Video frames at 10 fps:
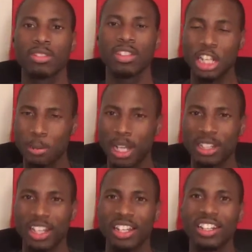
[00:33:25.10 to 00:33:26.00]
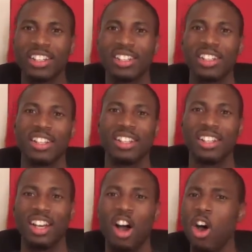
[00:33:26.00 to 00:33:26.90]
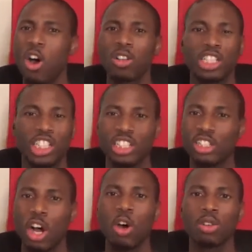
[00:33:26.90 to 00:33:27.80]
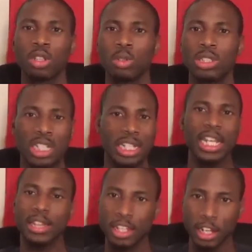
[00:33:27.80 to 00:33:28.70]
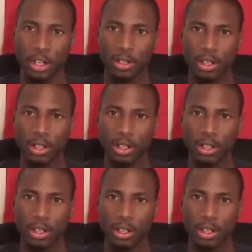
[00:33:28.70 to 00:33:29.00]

Think about that. All that she's gone through to get there